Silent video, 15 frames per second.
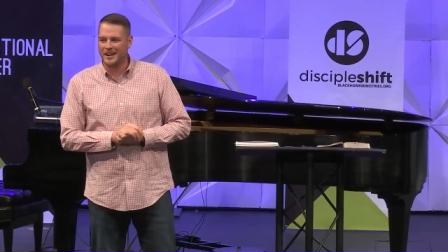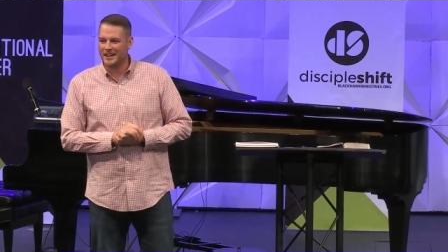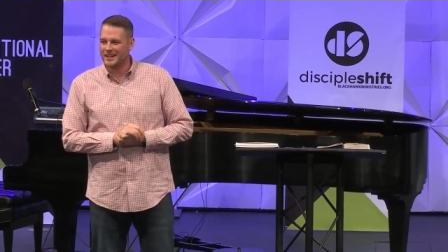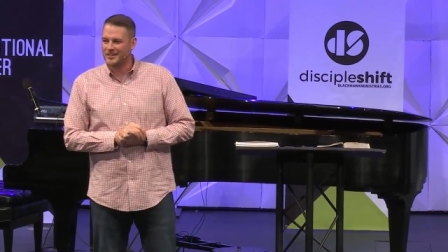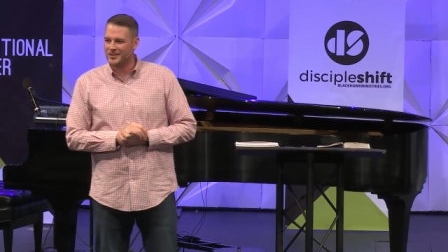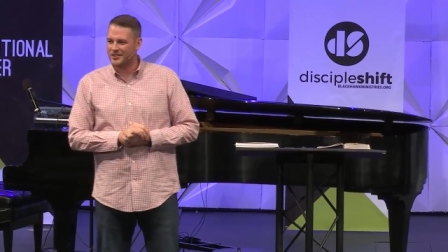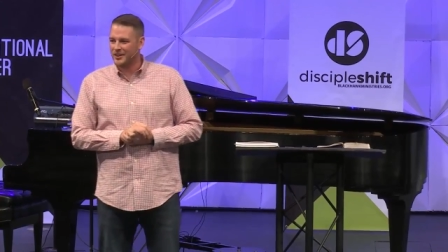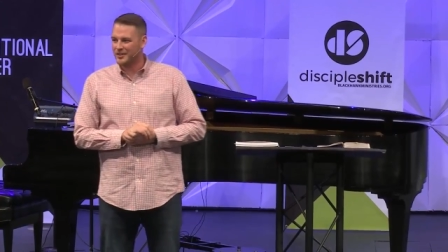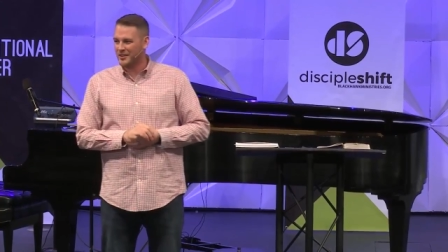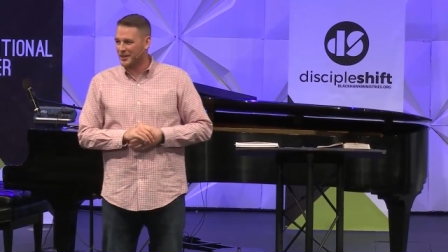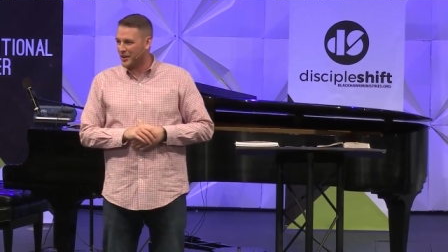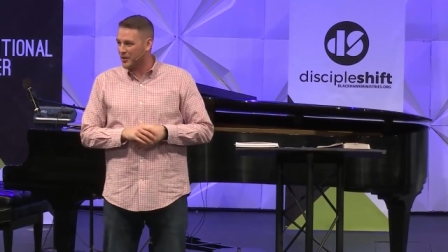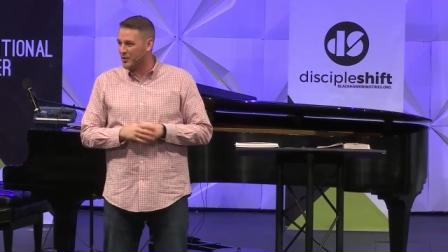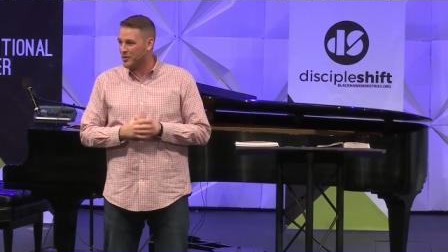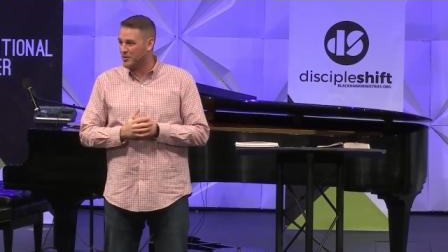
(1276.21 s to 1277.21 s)
And it just doesn't
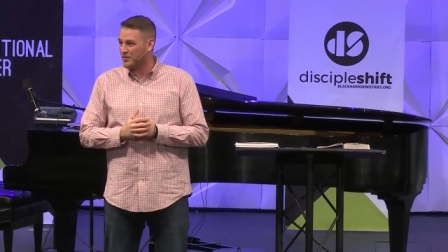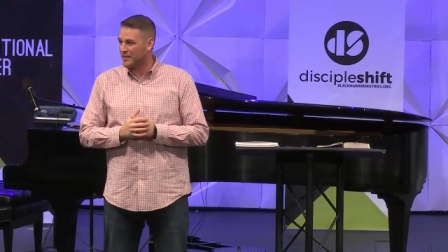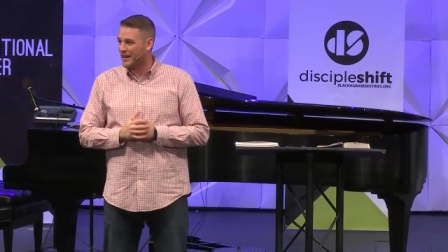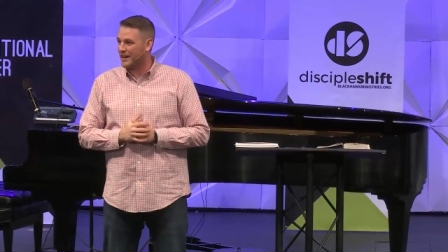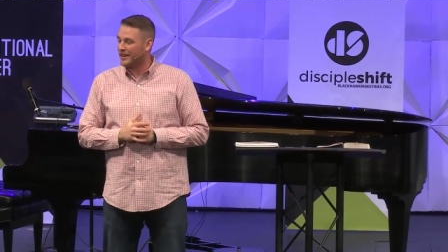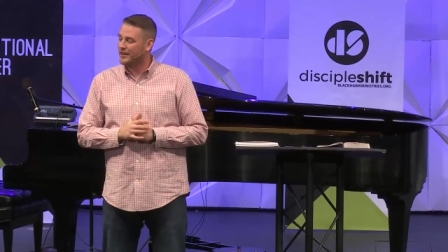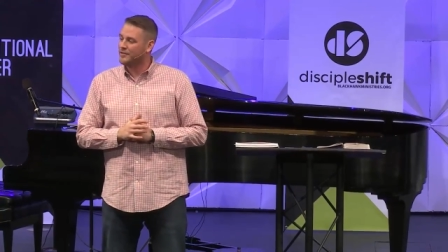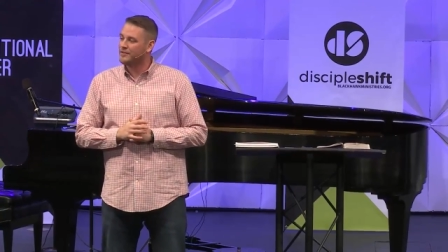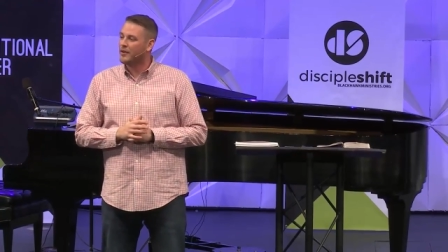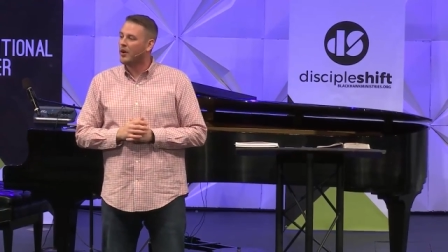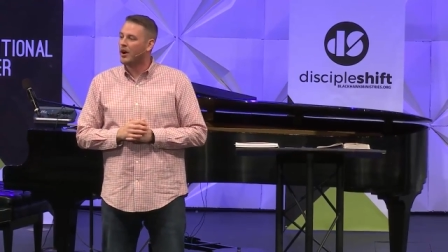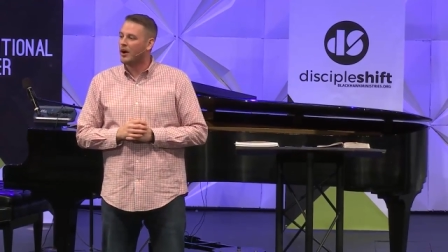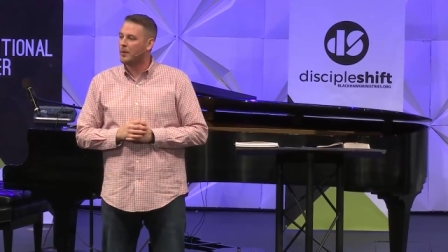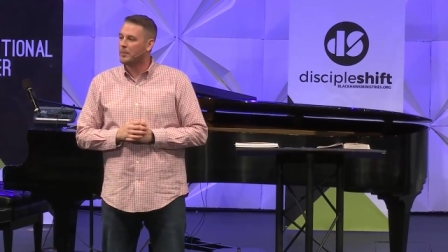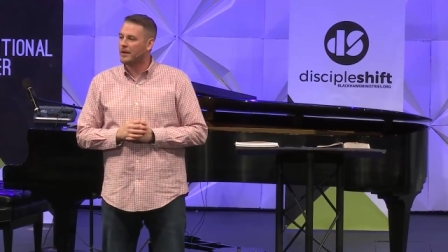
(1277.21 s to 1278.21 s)
go very far.